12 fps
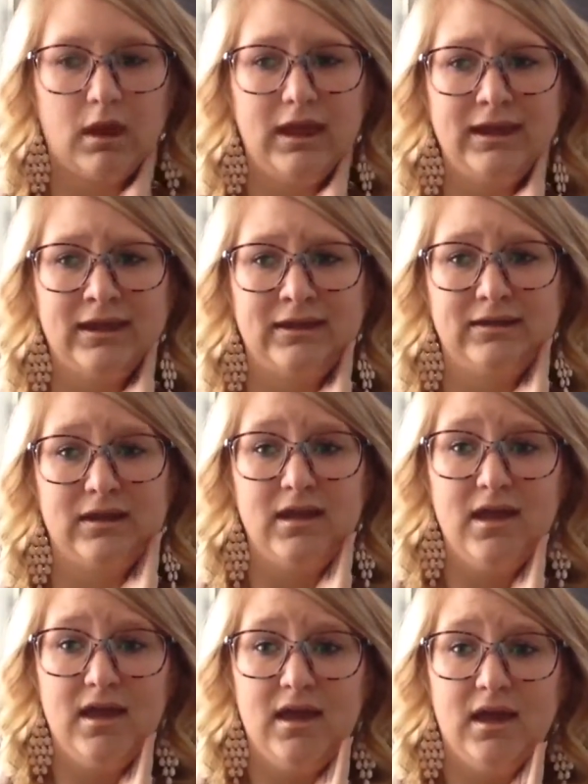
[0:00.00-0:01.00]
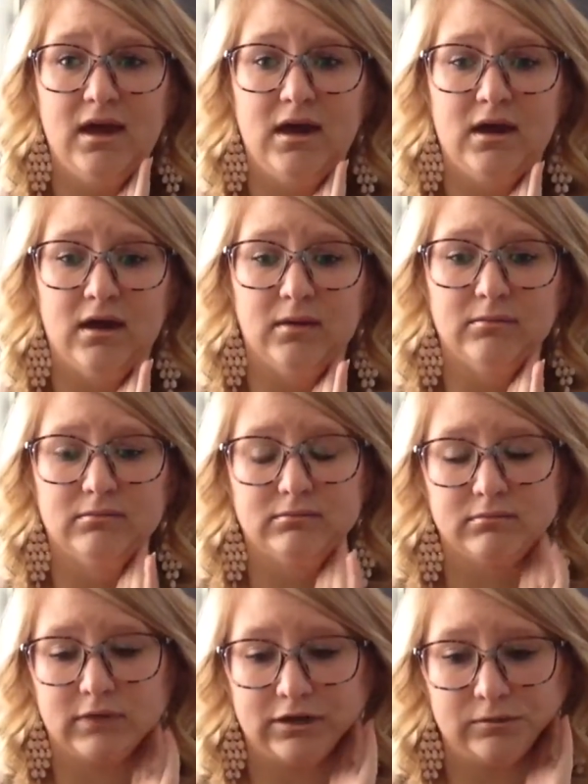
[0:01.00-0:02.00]
And
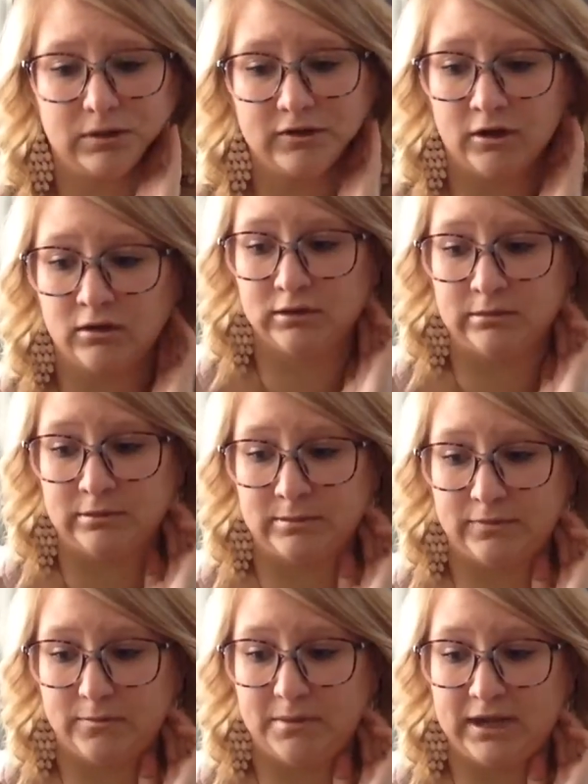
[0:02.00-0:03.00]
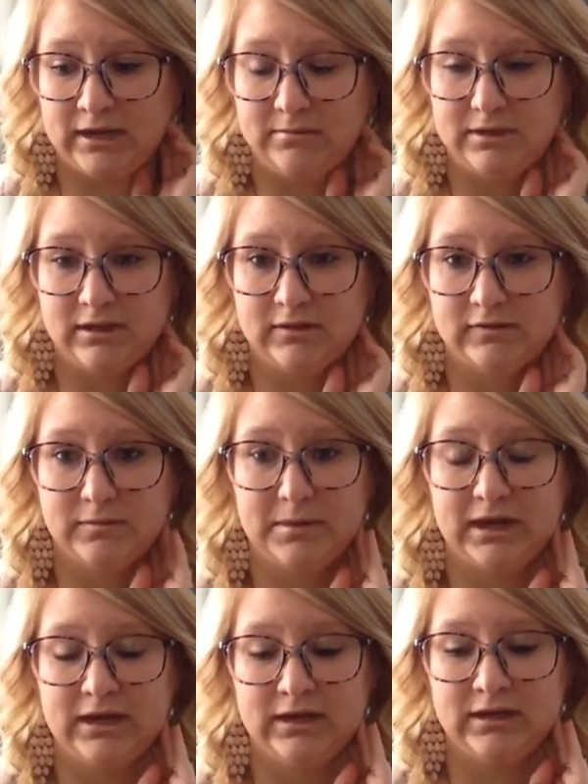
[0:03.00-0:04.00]
I just want to talk a bit about the pain, because the
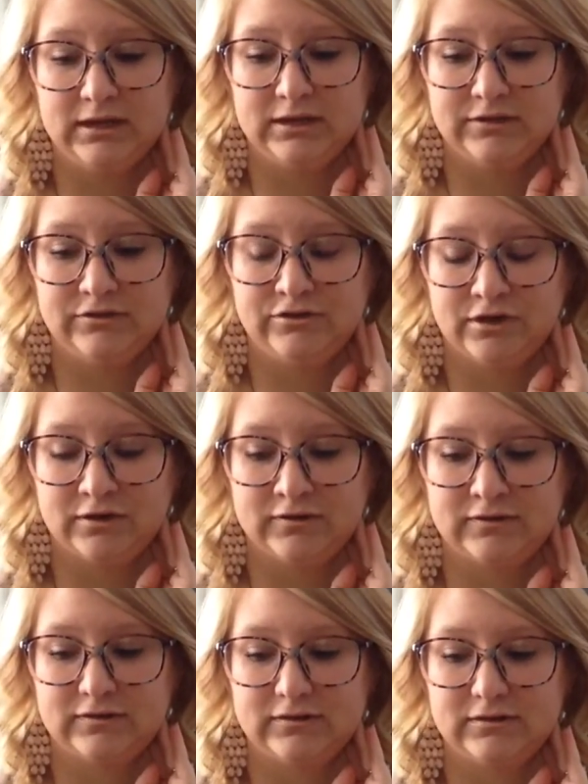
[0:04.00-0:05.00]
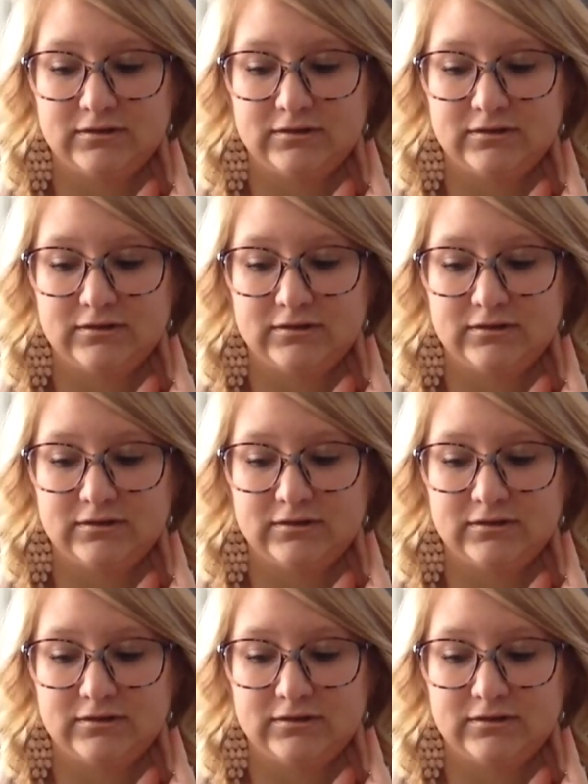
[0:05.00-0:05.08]
pain is just